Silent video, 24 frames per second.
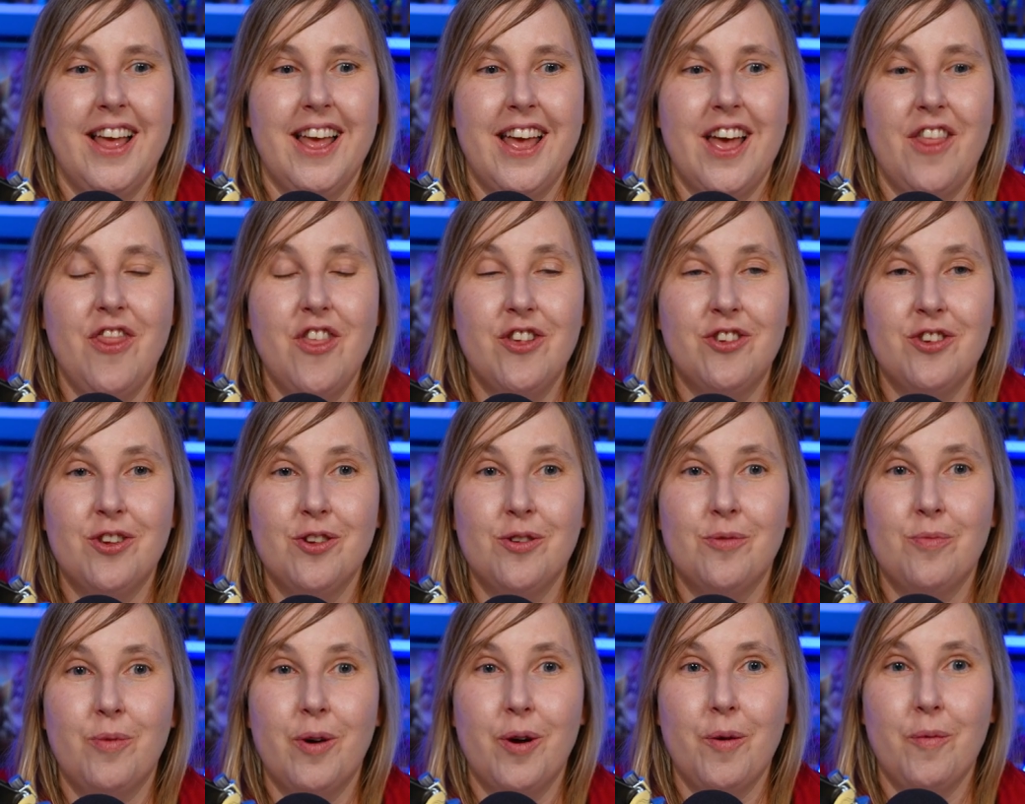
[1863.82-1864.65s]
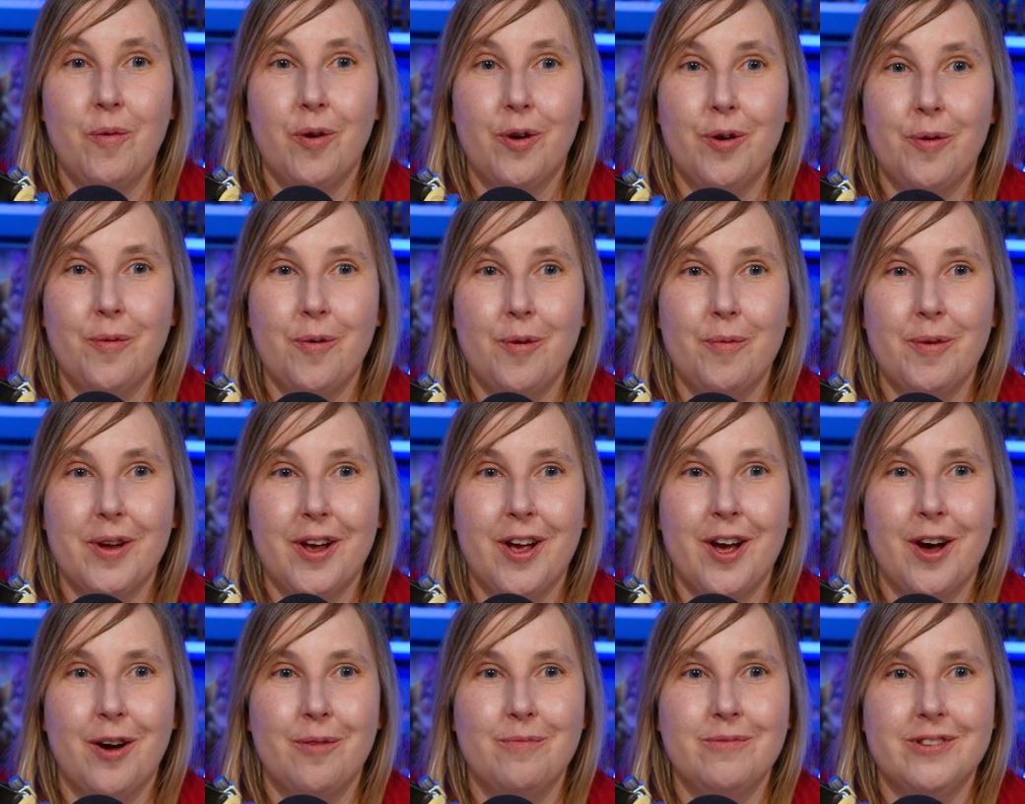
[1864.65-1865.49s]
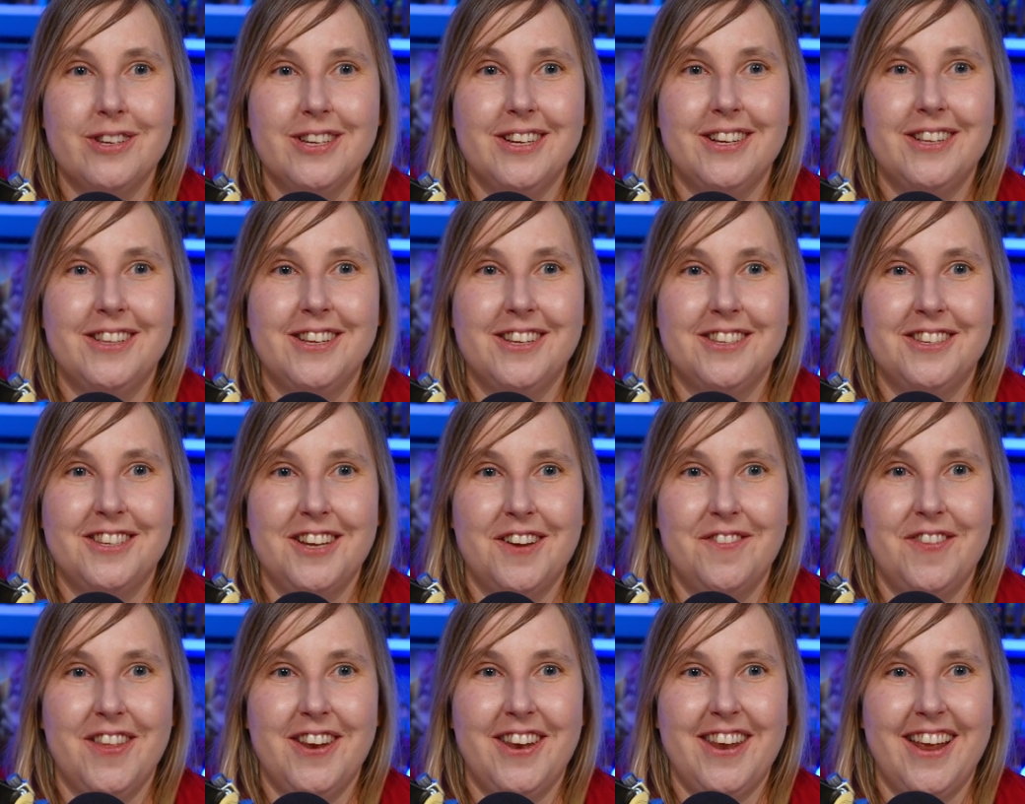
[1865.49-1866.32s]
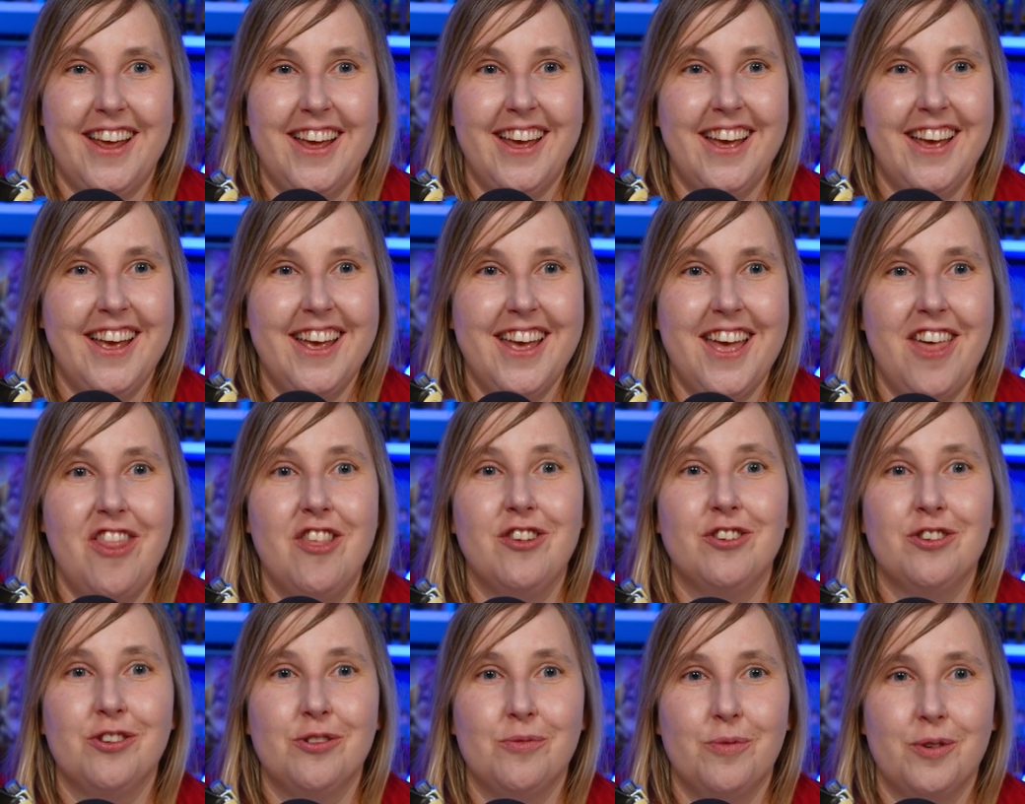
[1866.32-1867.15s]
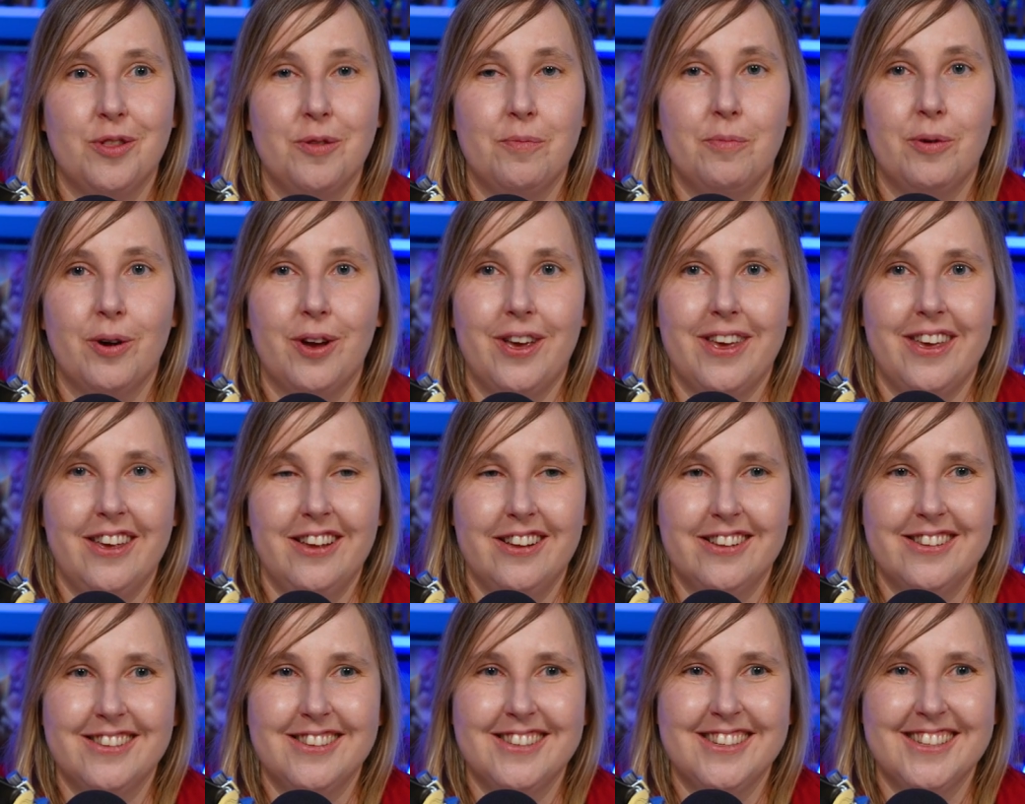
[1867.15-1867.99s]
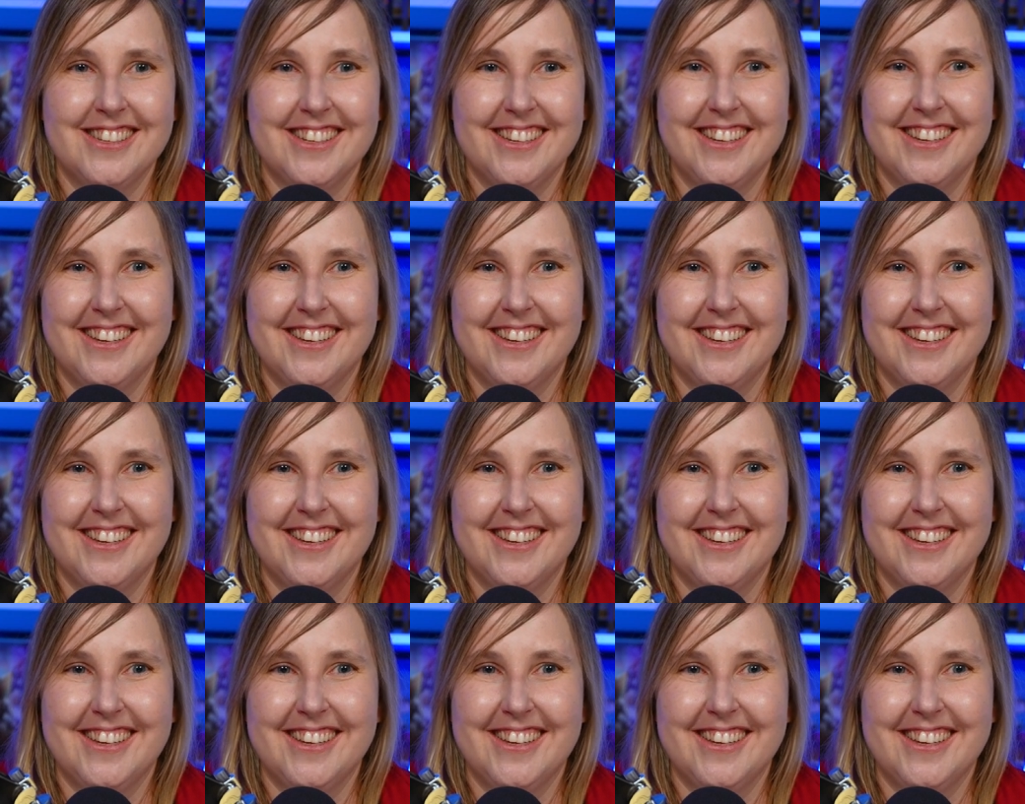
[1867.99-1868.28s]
And this is where Wonder Woman comes in to save the day, and this is where the book ends.